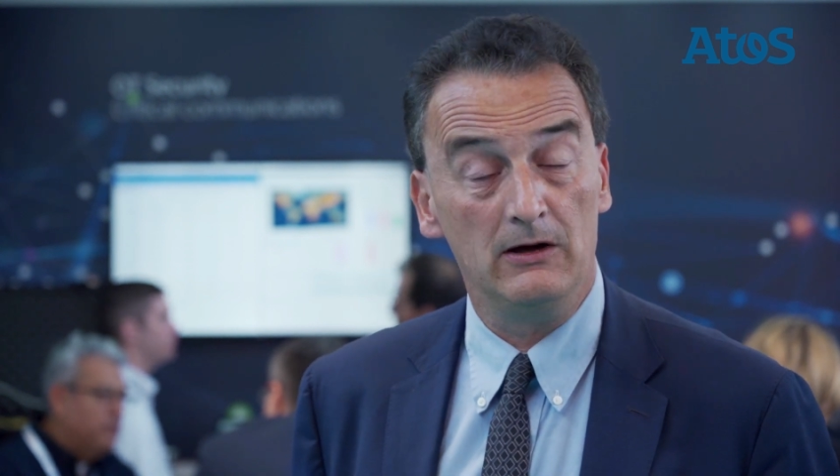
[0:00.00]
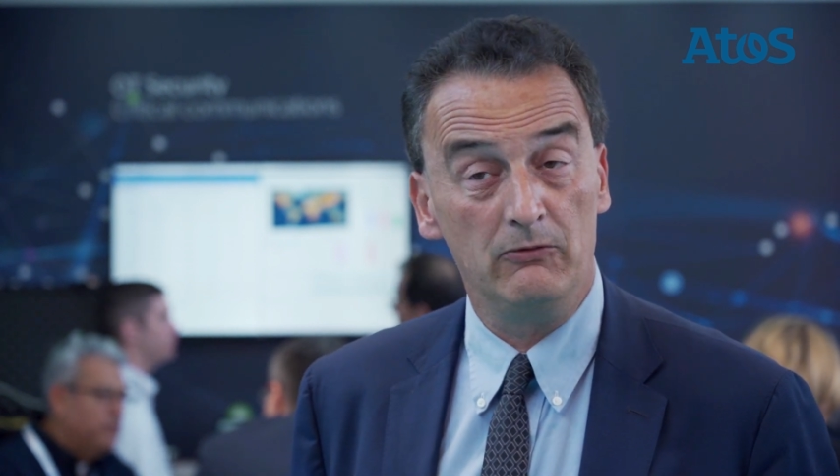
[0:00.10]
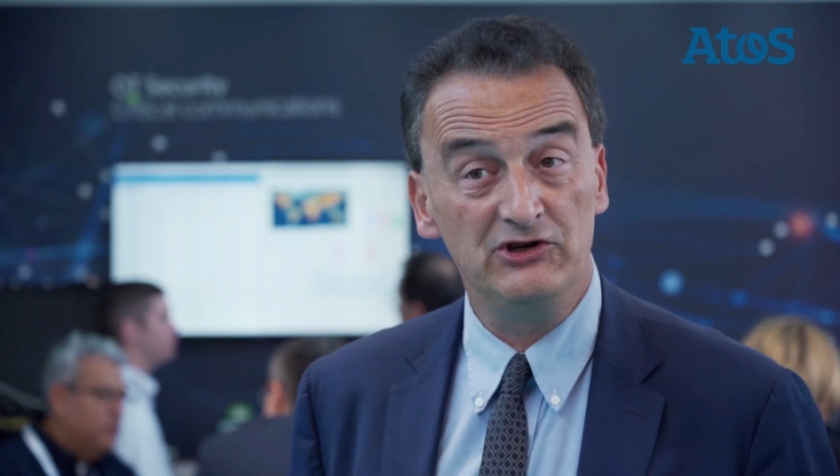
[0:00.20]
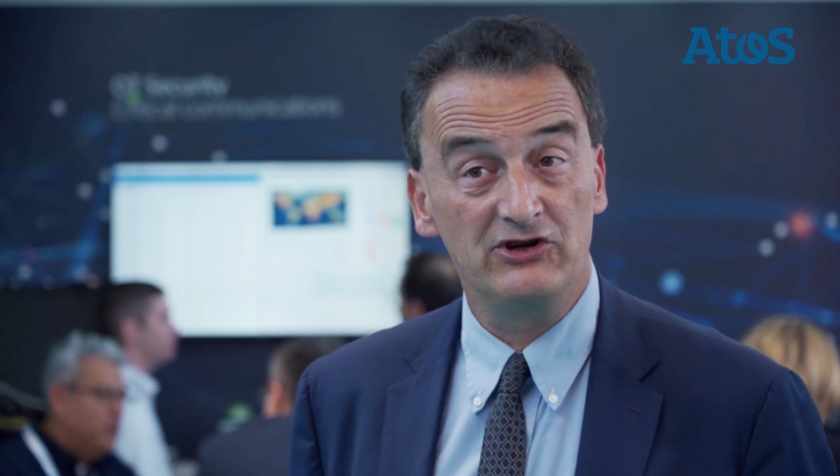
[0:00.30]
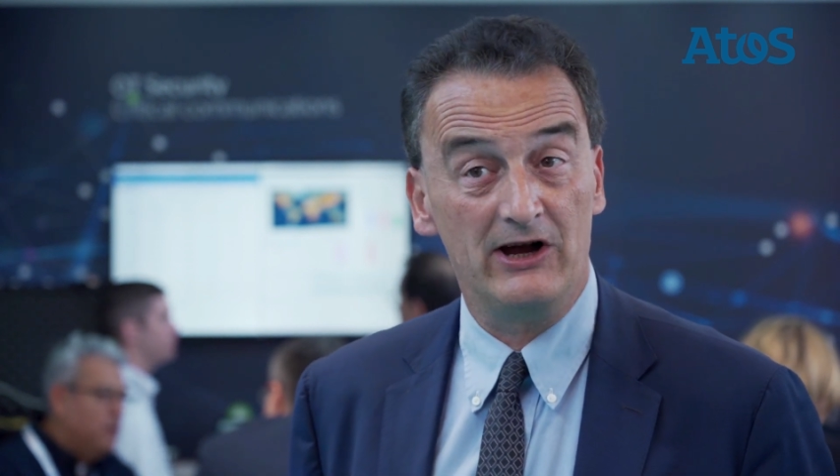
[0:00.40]

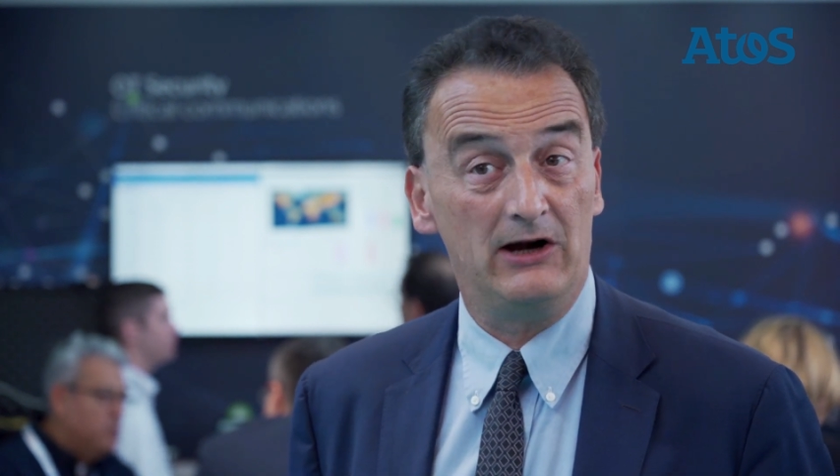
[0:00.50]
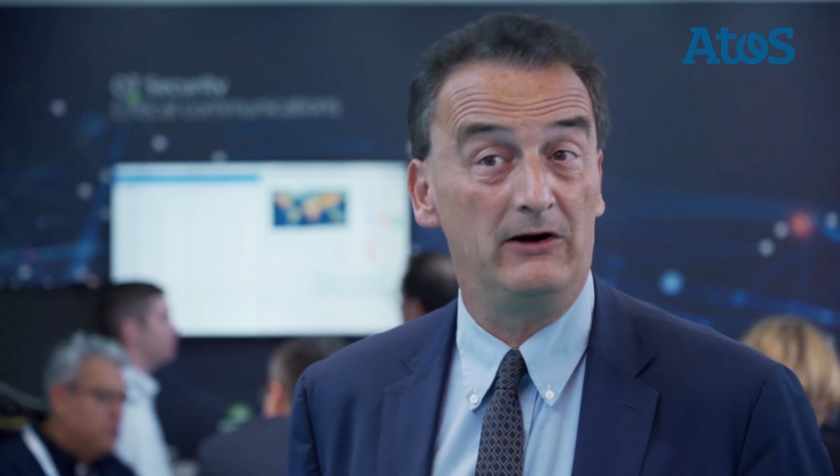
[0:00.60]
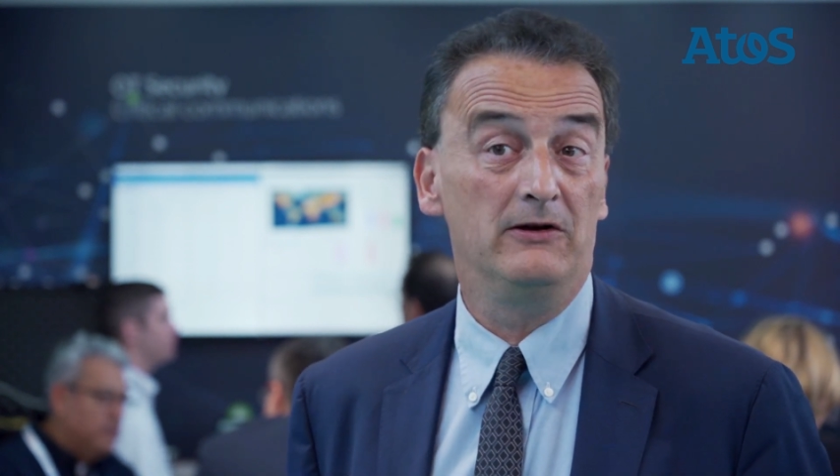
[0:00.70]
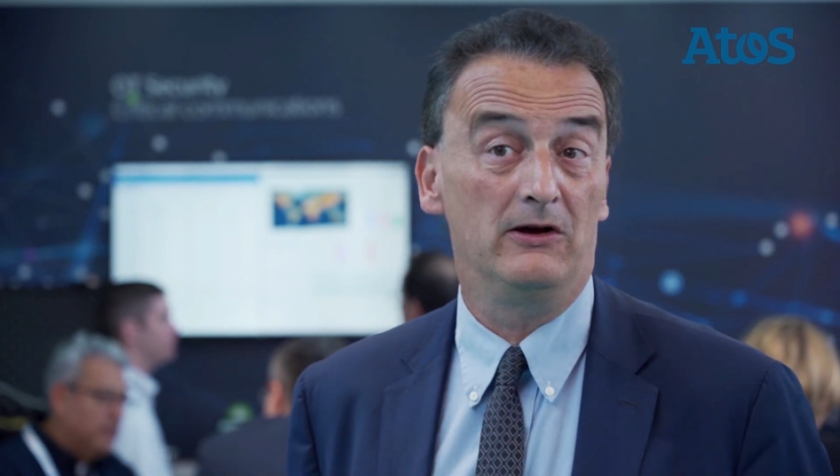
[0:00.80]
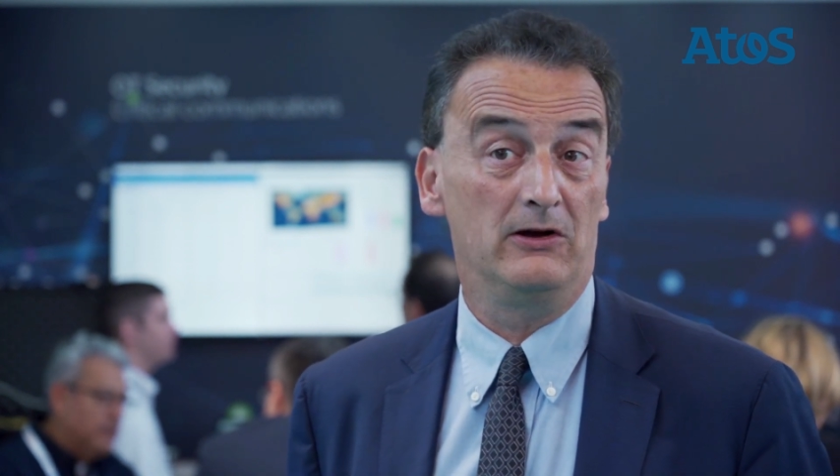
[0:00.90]
which
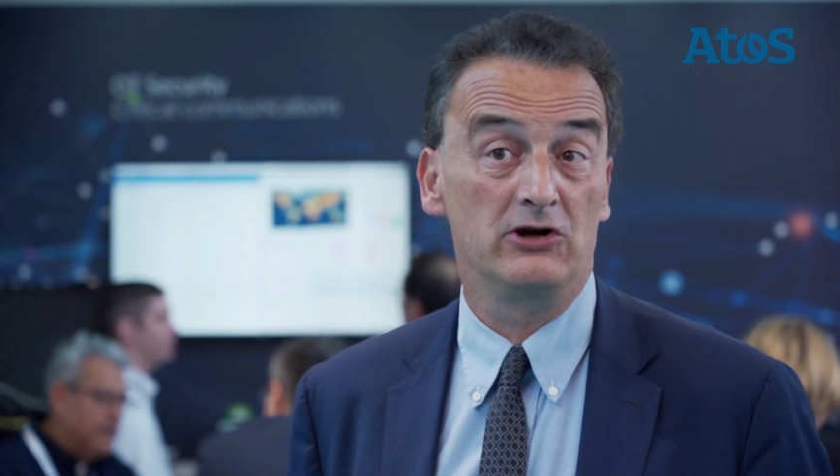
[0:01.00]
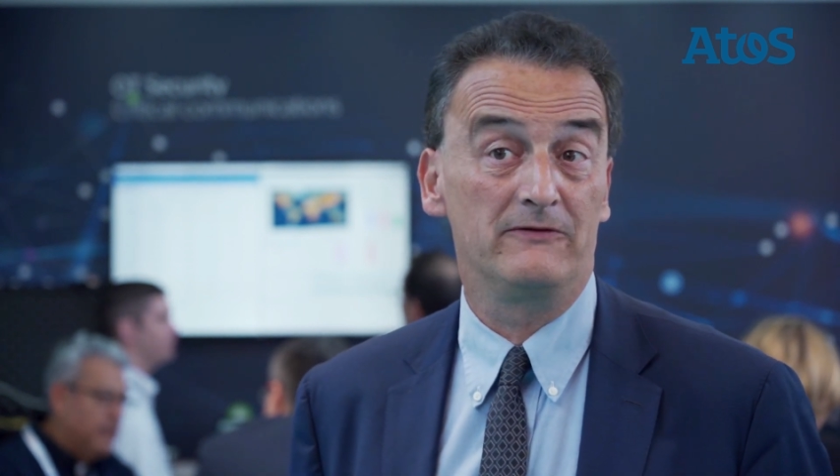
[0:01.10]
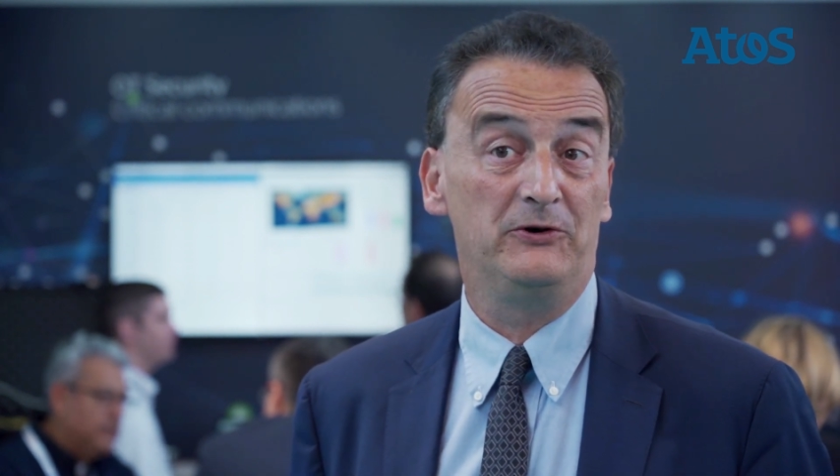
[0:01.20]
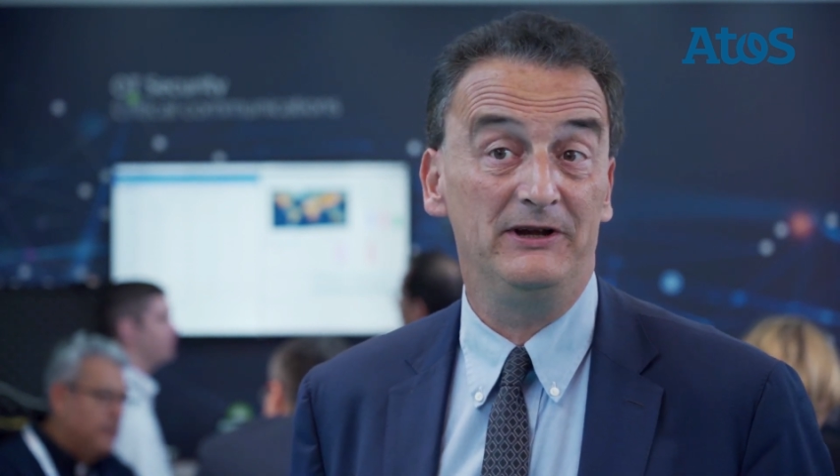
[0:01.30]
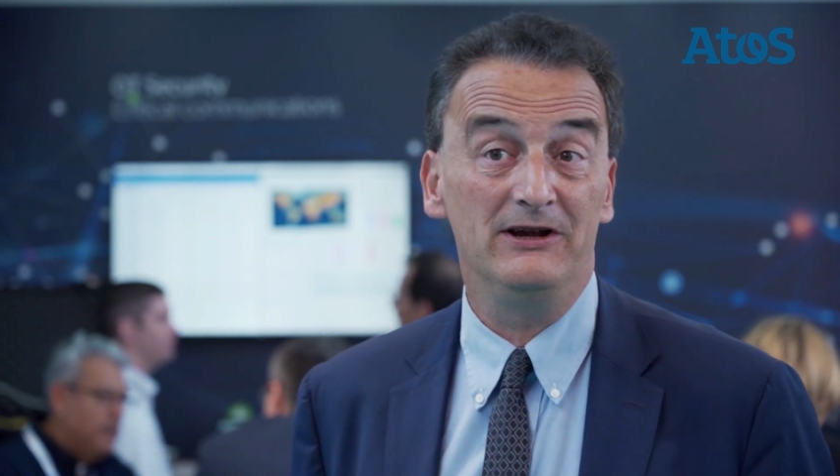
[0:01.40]
are
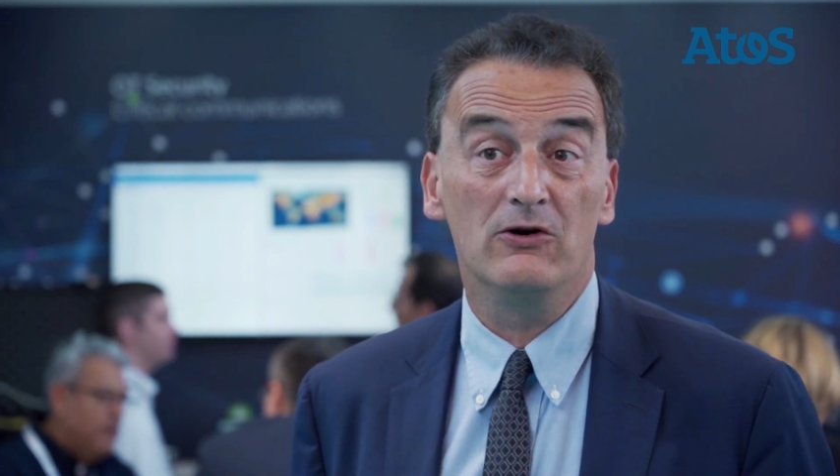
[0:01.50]
covering